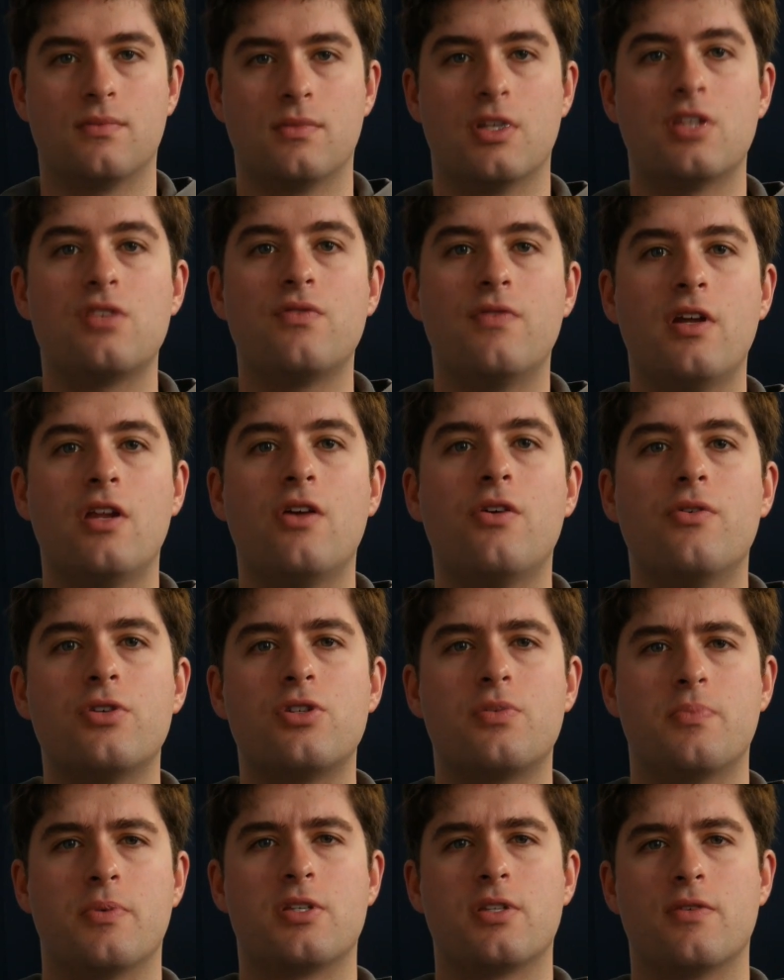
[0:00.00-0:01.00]
This video is
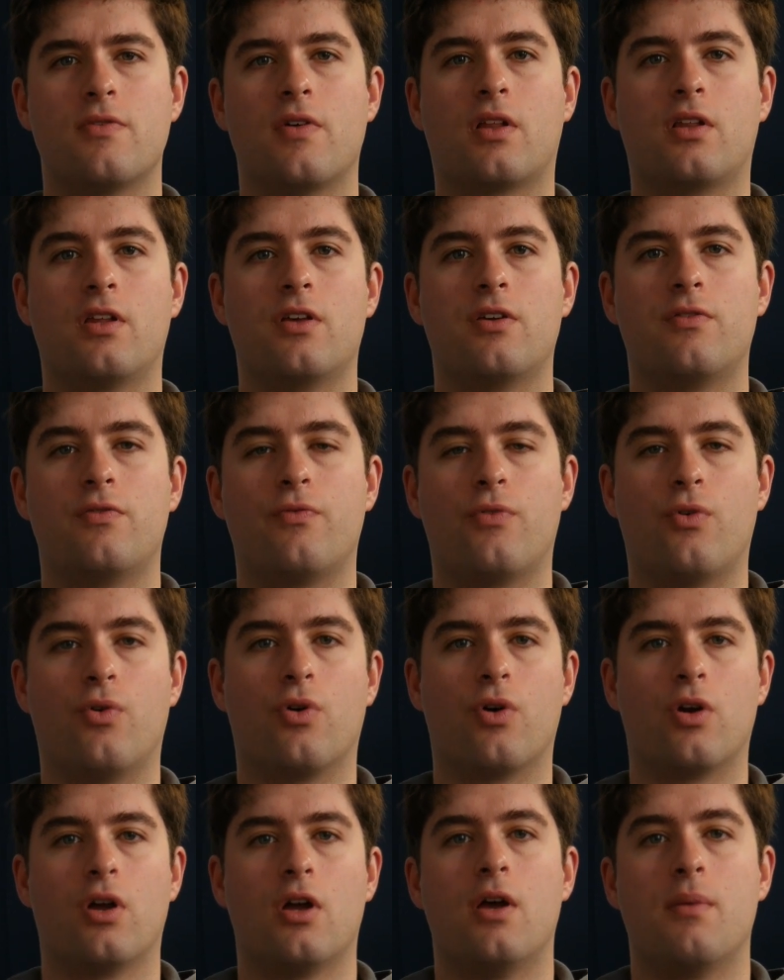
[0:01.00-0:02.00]
specifically
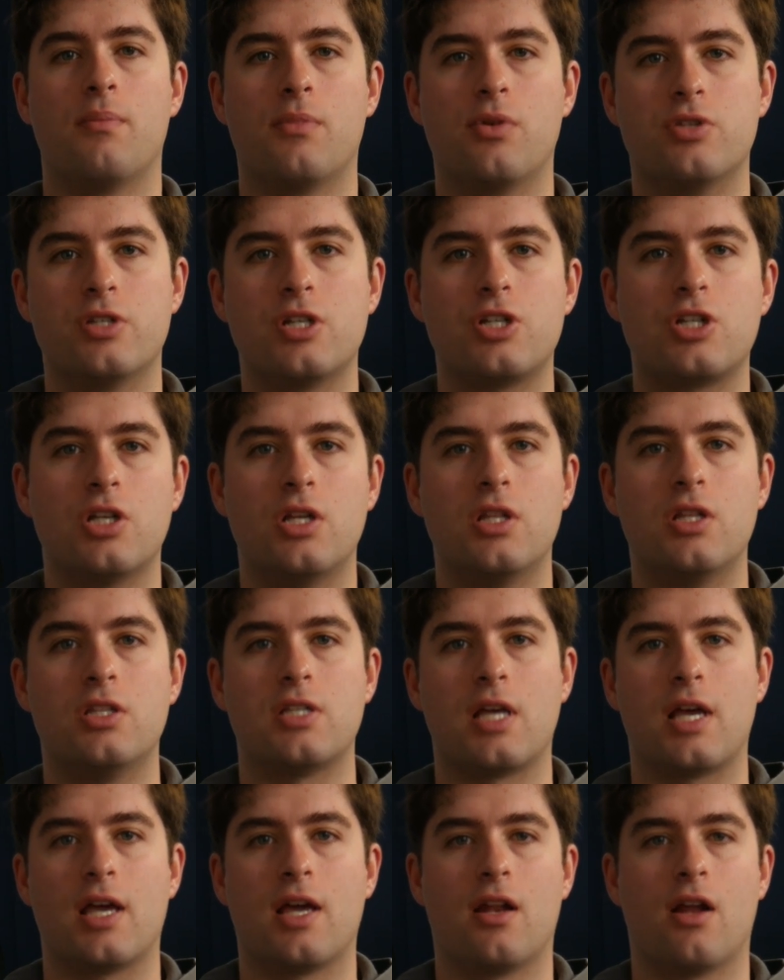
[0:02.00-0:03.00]
for musicians
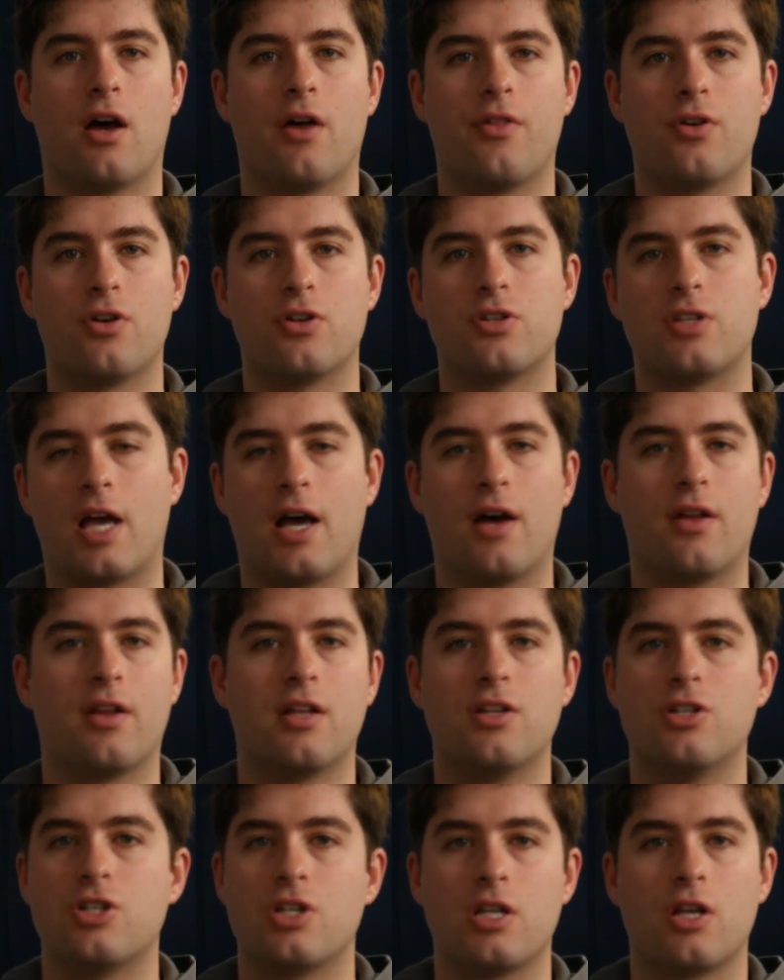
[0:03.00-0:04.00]
and other sound
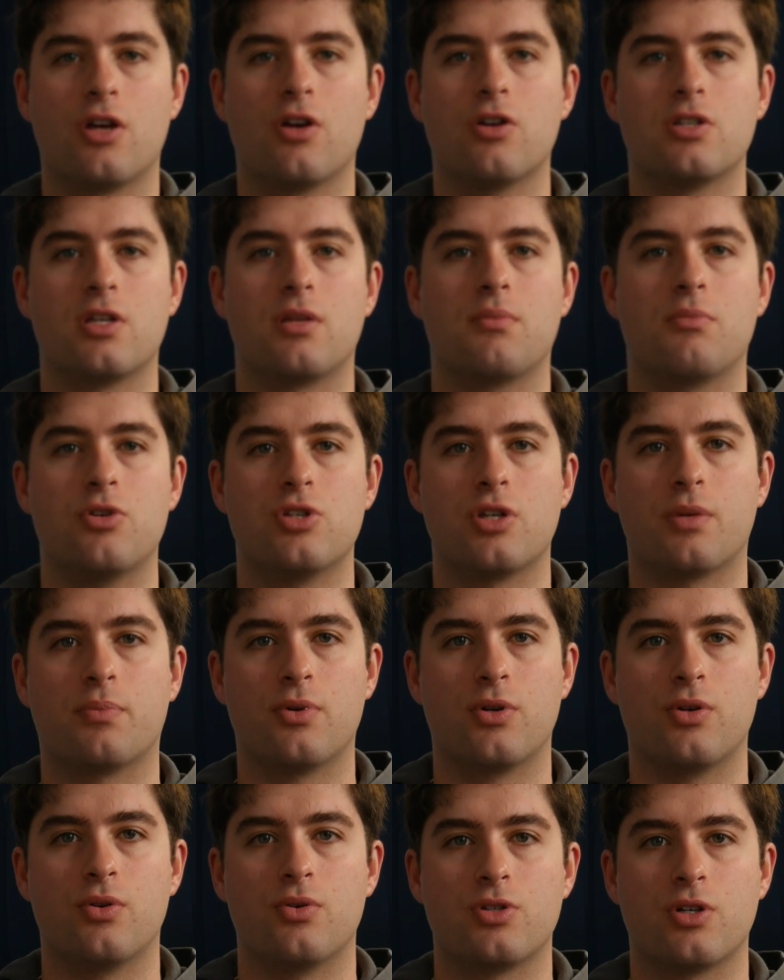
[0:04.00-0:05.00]
engineers and music
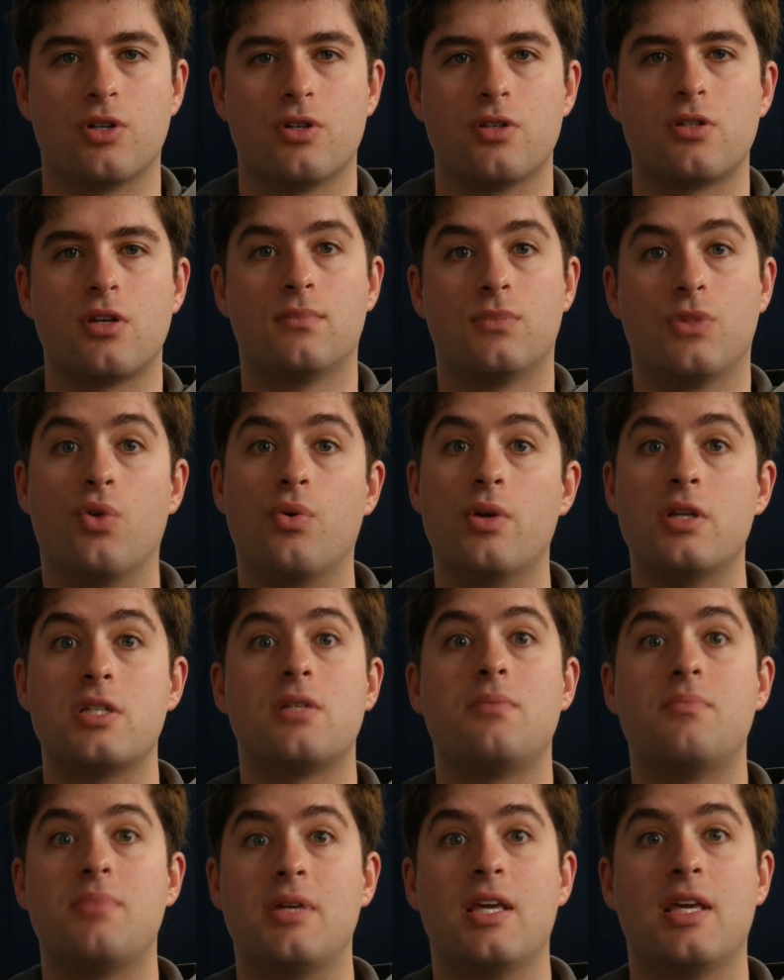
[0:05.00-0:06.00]
producers. The
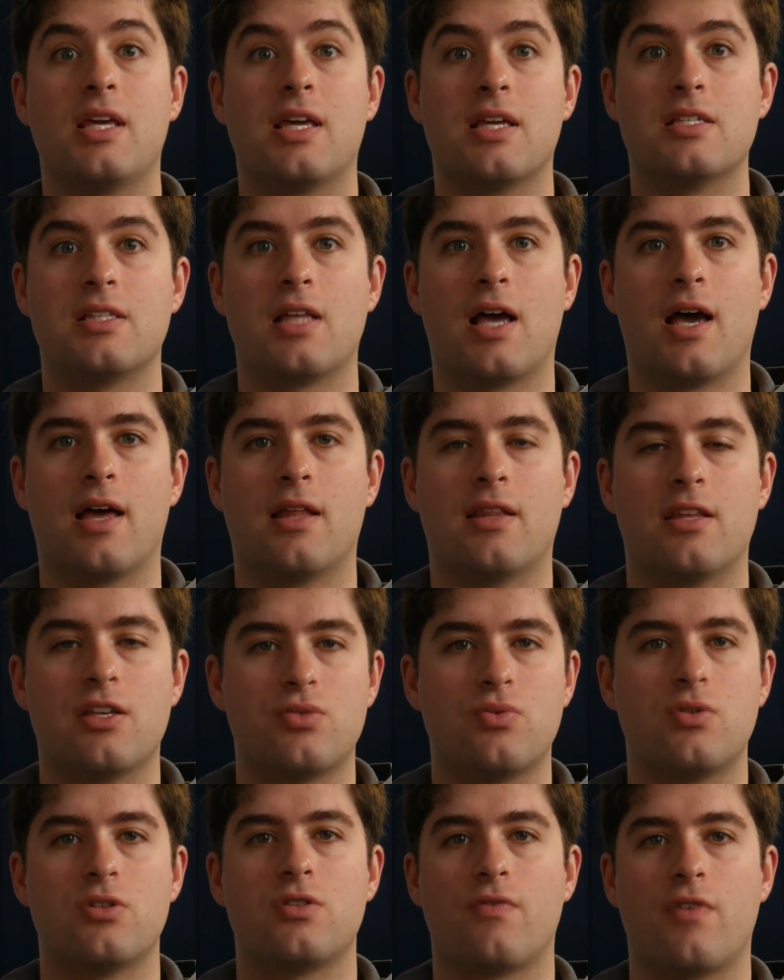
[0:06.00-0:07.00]
reason being is that
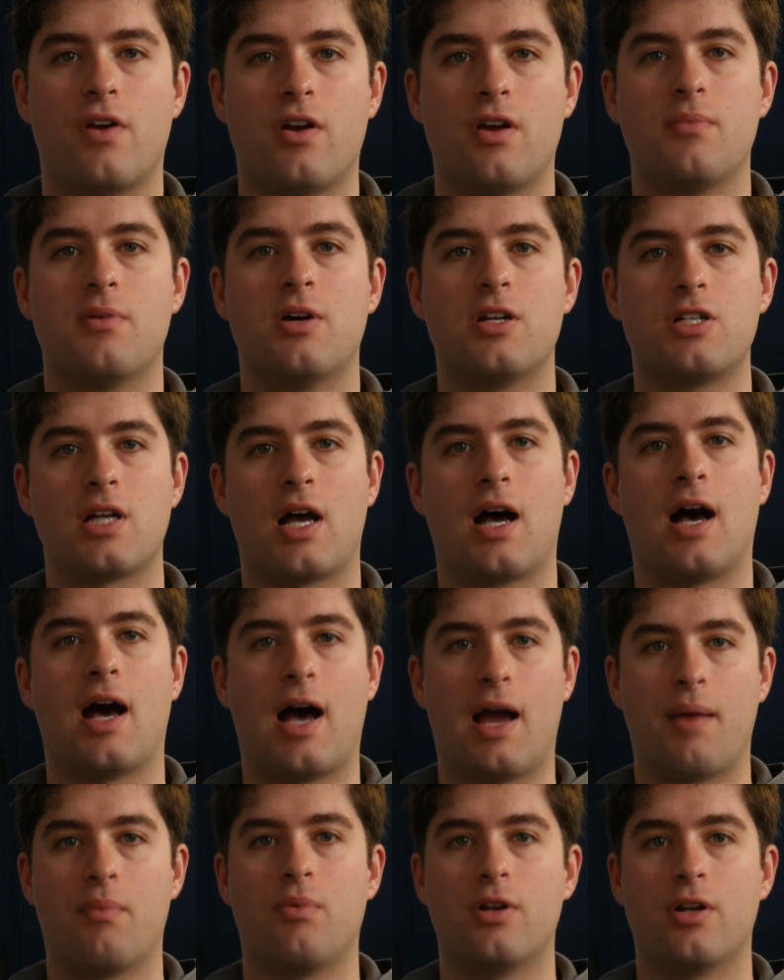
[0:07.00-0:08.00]
this was very much a
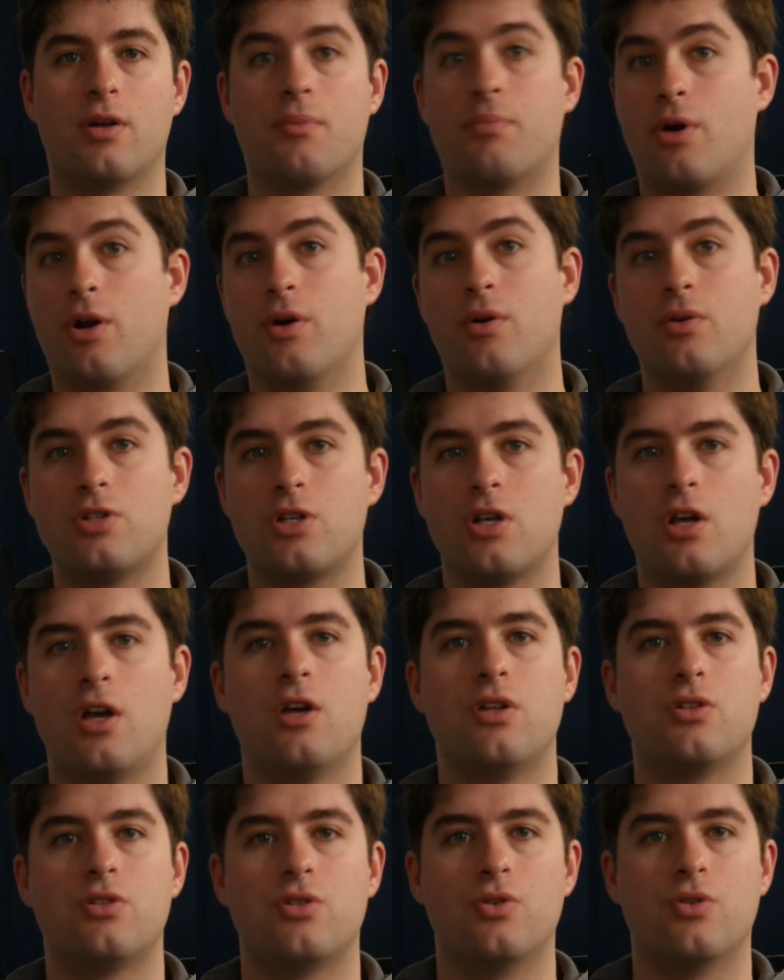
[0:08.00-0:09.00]
hybrid approach
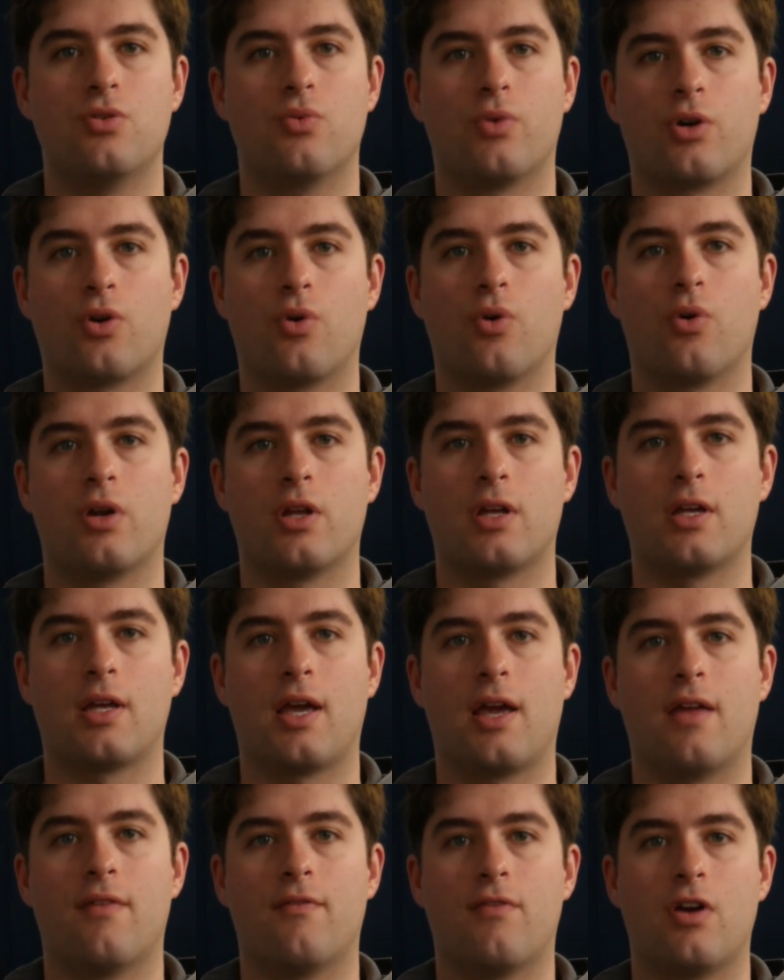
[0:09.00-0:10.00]
to recording
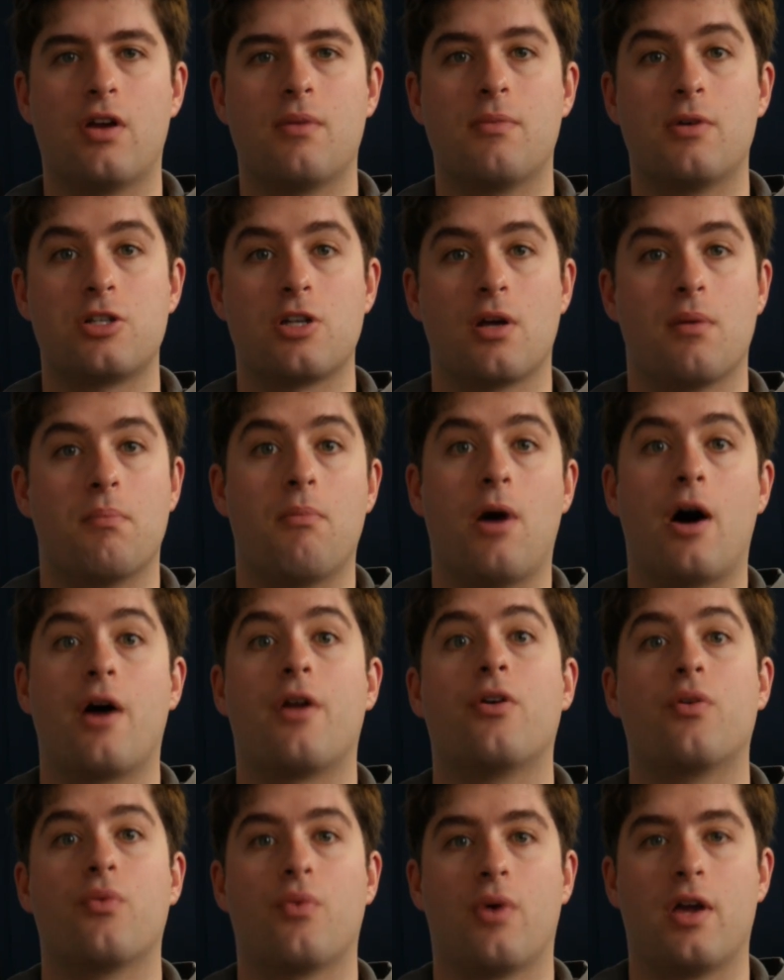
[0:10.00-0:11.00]
and very much a
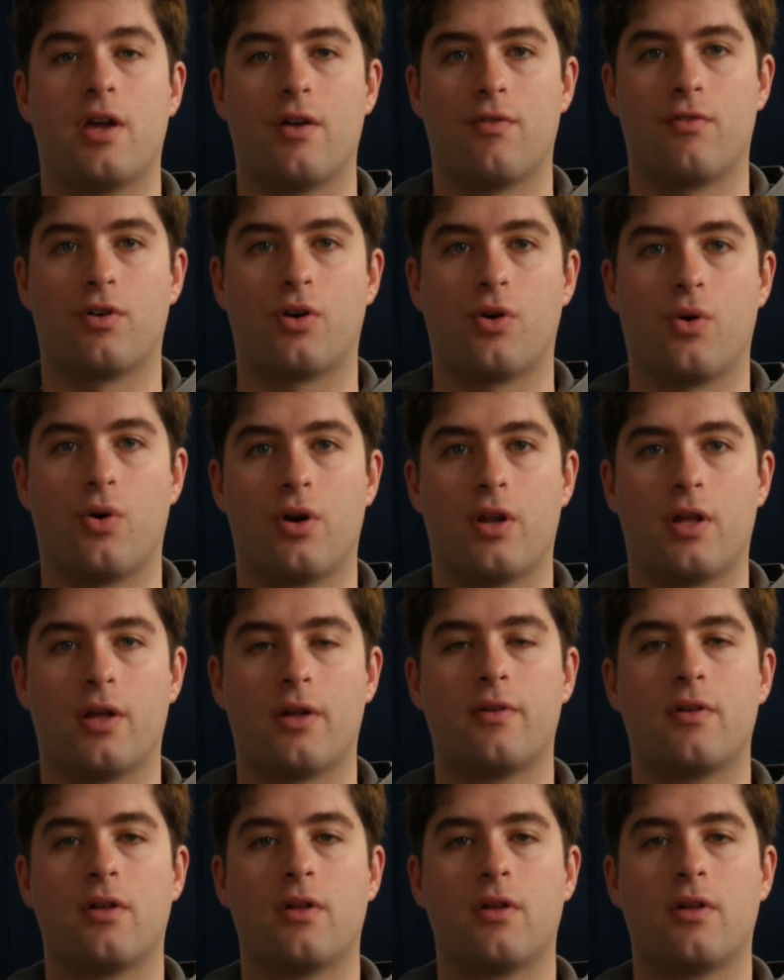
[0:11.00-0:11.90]
modern way of recording.